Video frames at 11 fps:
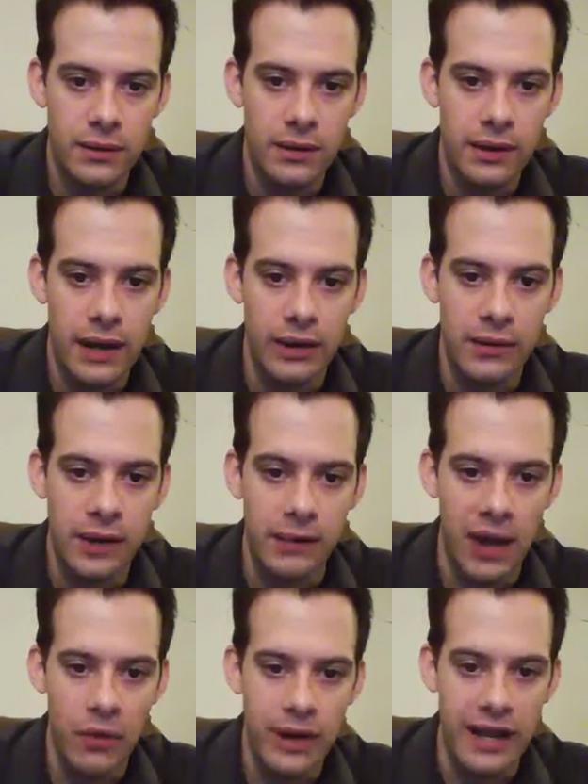Now, in, in my
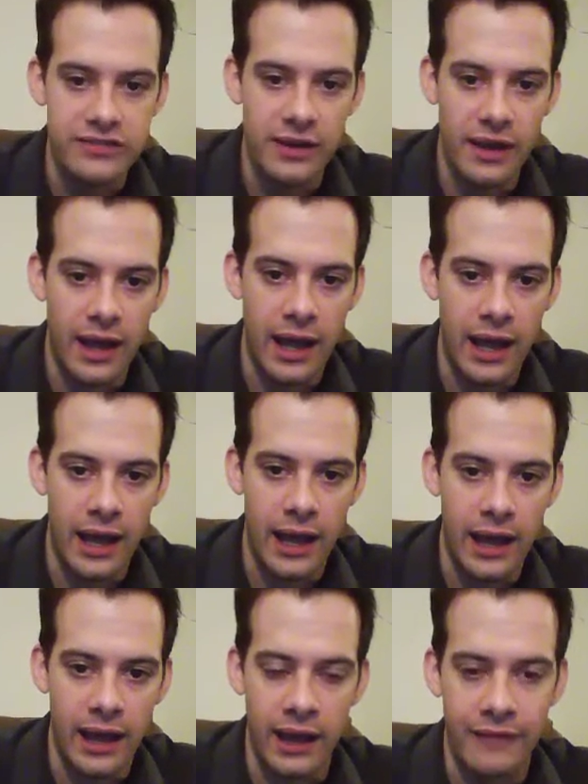own case,
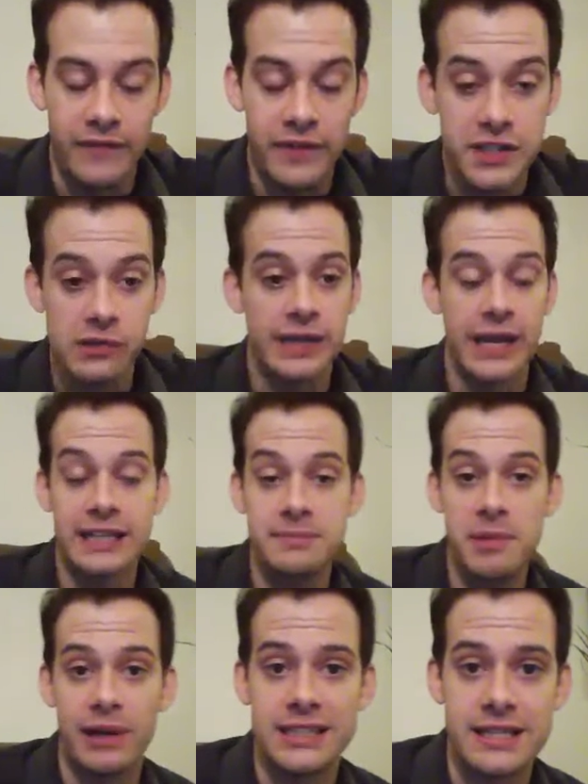I've certainly
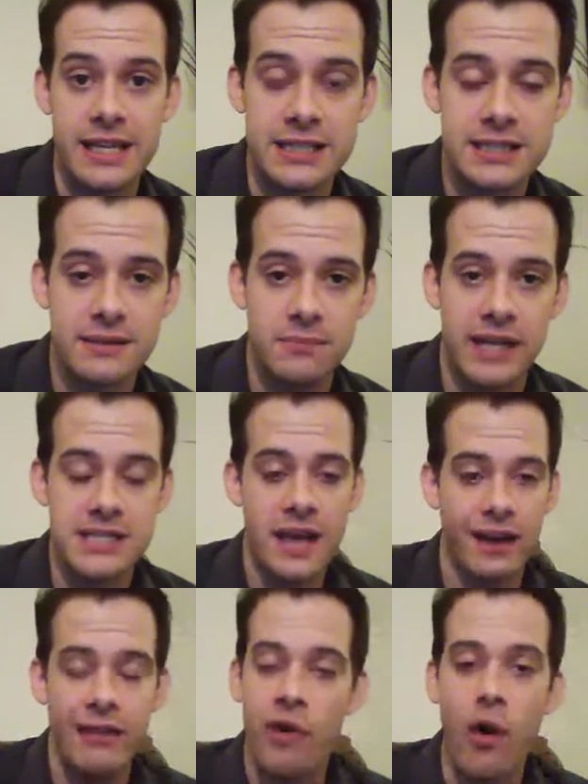experienced this because
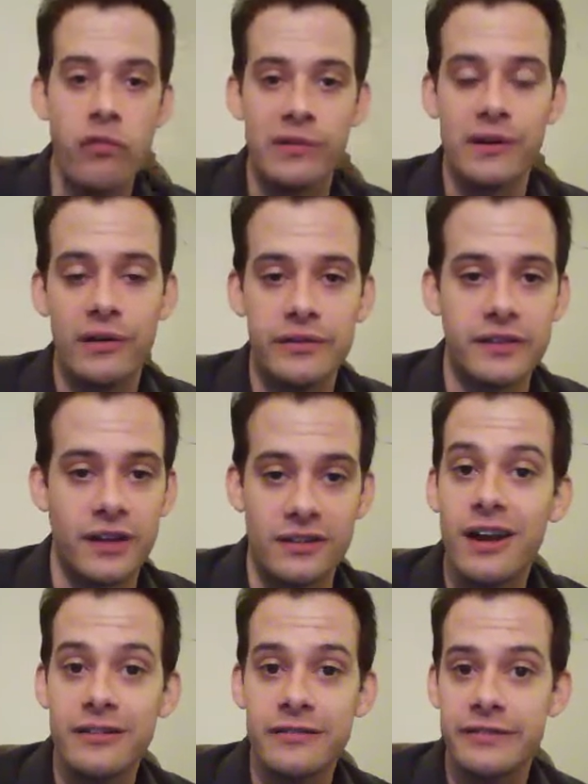I've overlearned a lot
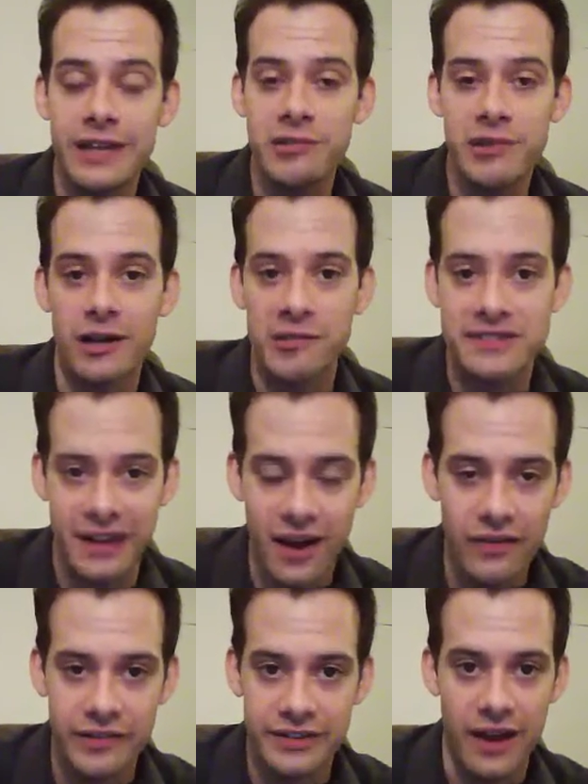of introductory
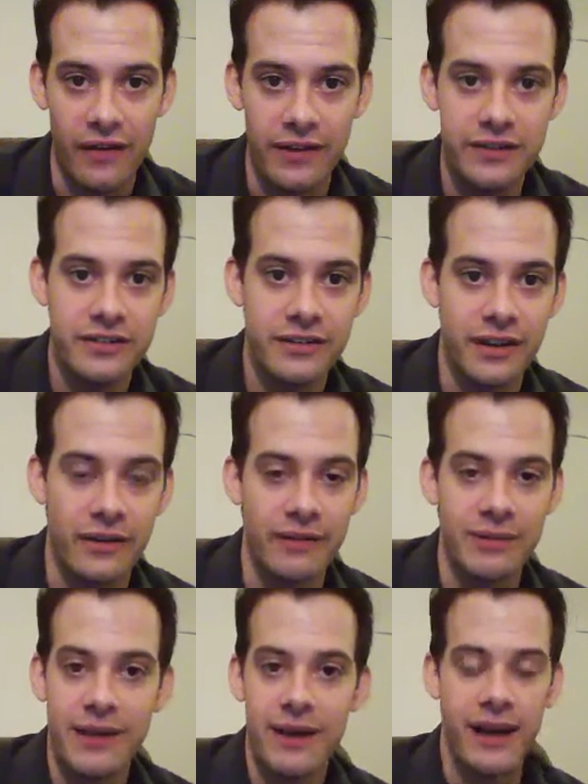psychology knowledge. You know, I've,
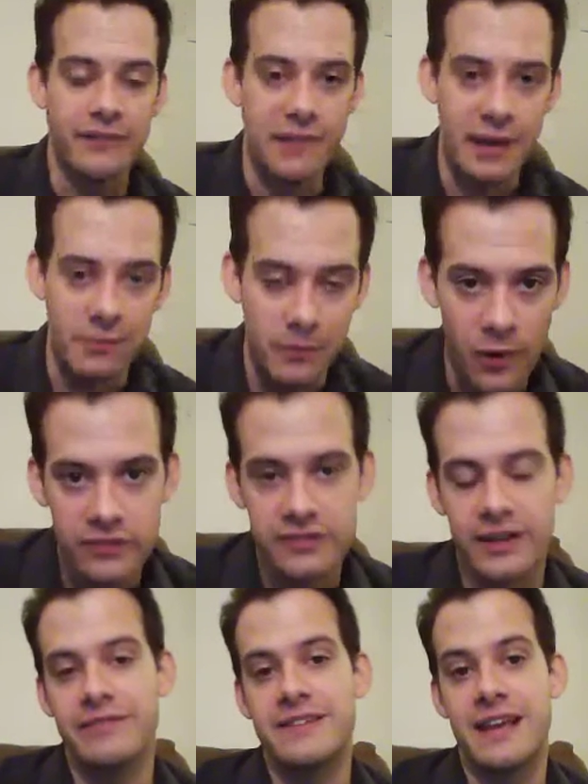I've read books and
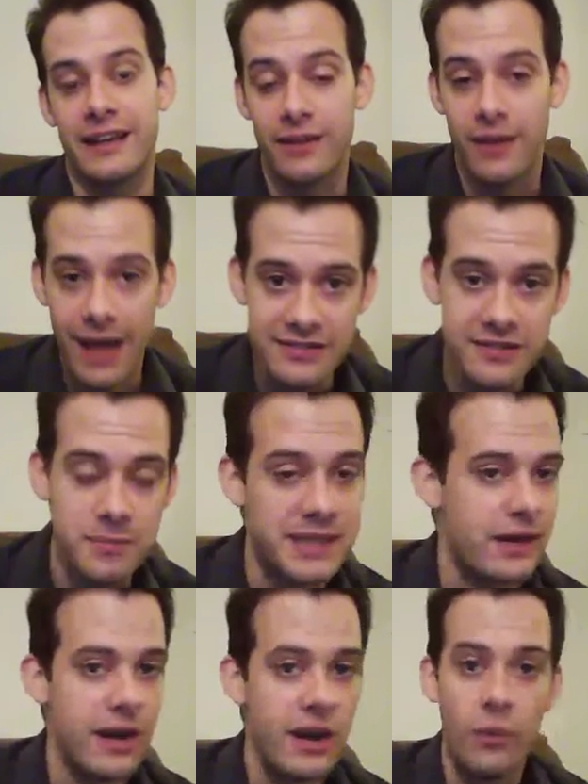I've taken classes, but
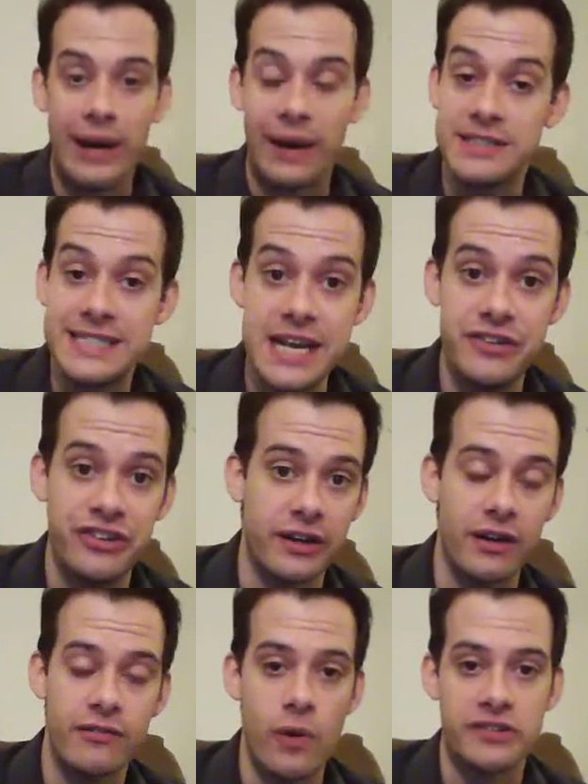then when I was teaching,
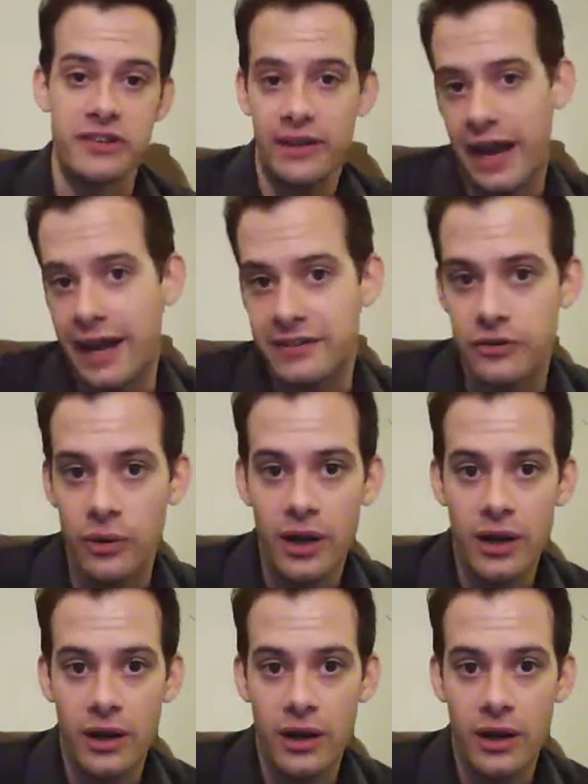of course, I had to